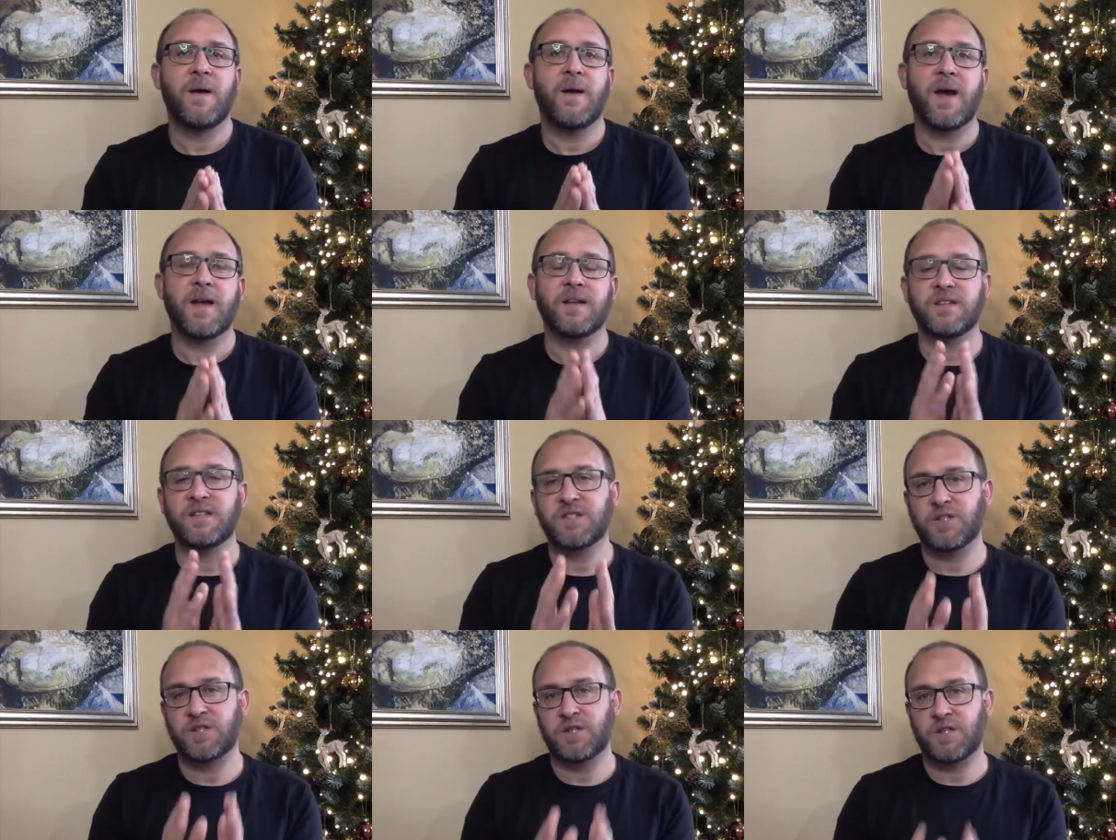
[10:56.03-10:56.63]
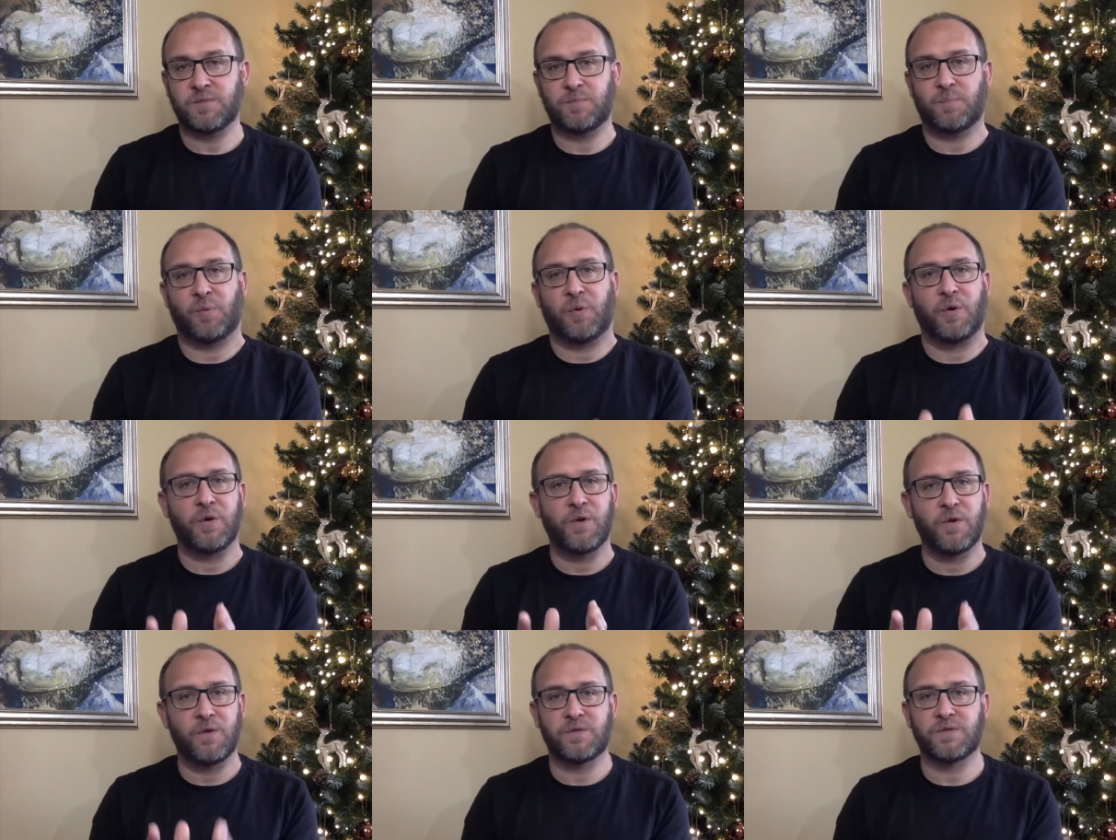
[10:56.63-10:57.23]
And Jesus
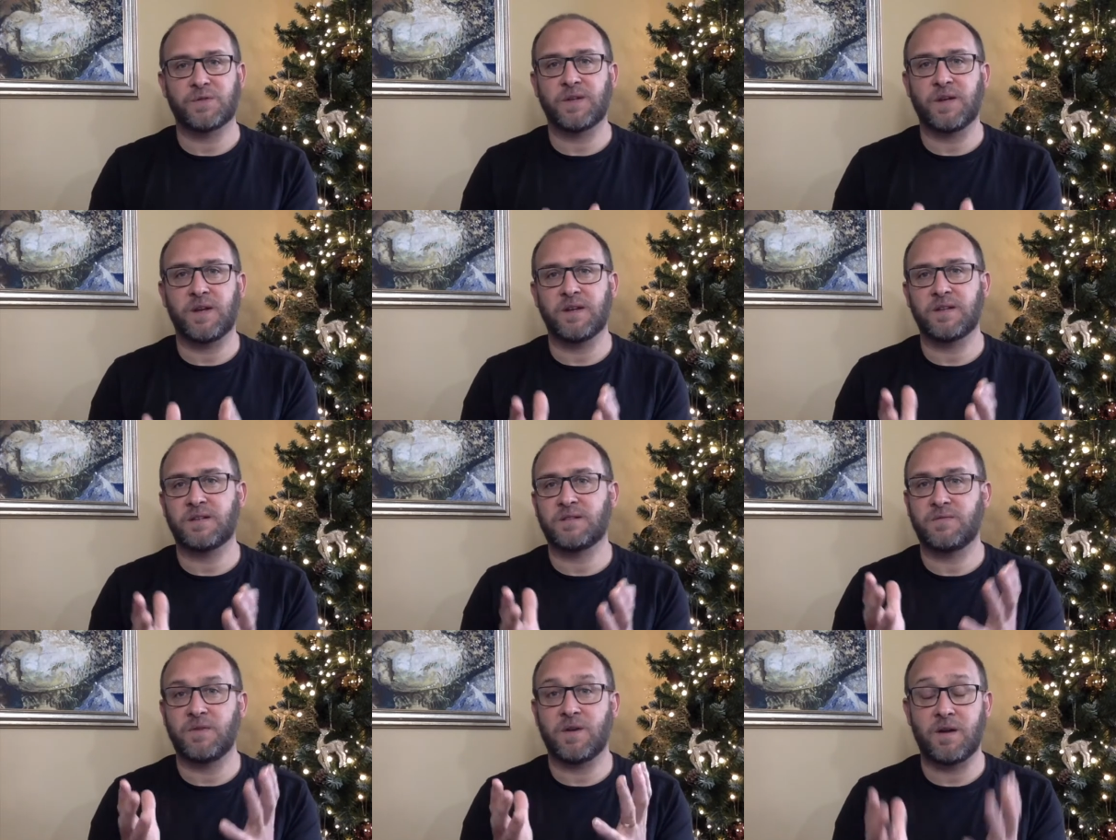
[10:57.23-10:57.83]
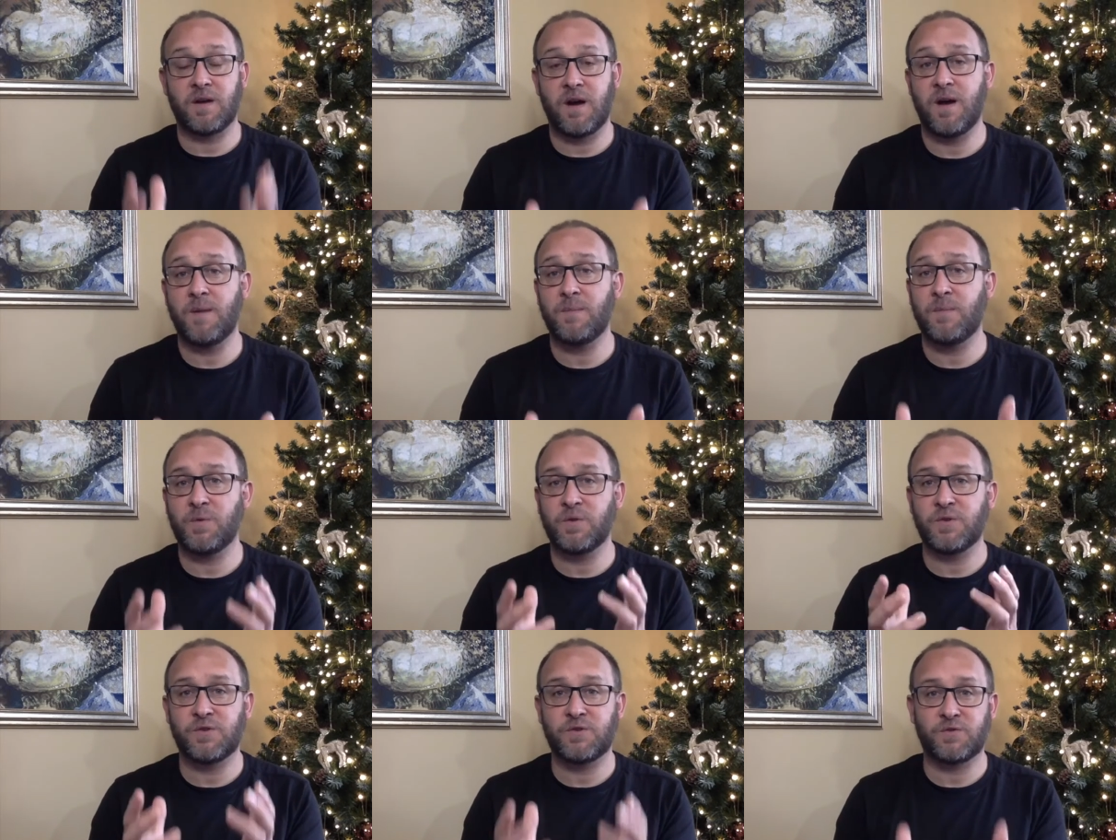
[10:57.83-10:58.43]
proves that it's
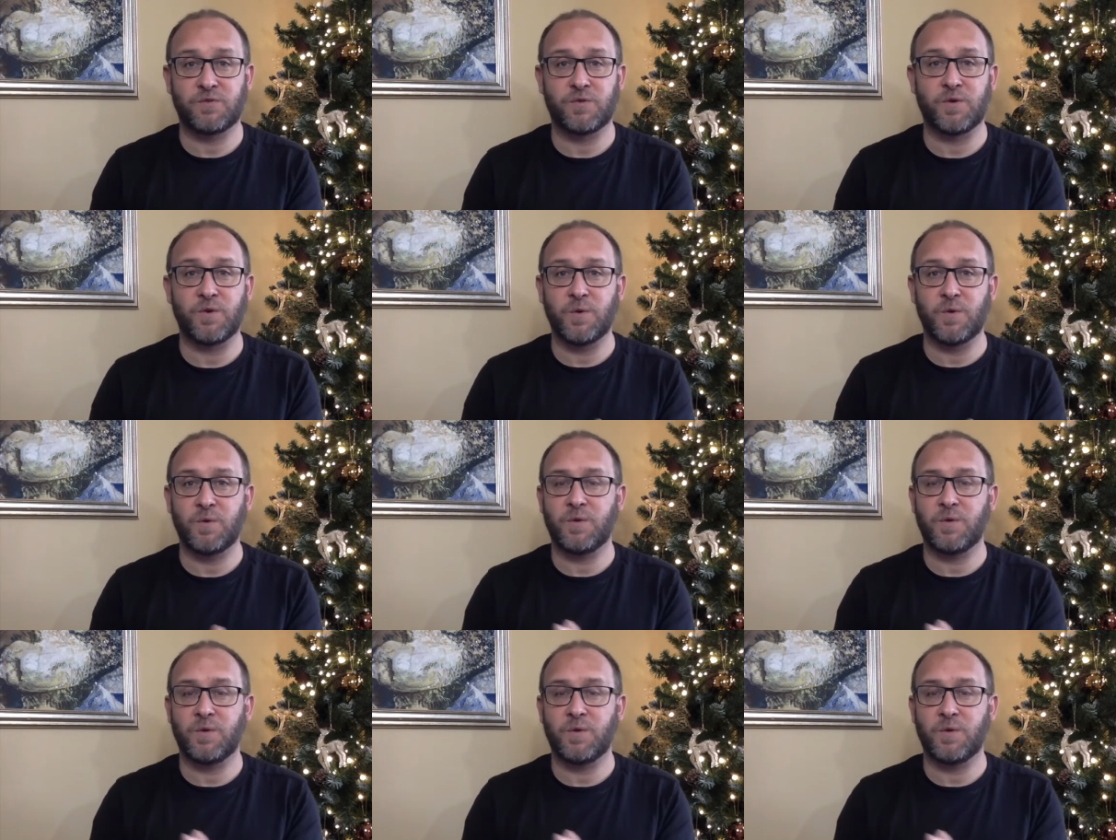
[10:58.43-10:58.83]
reliable and true,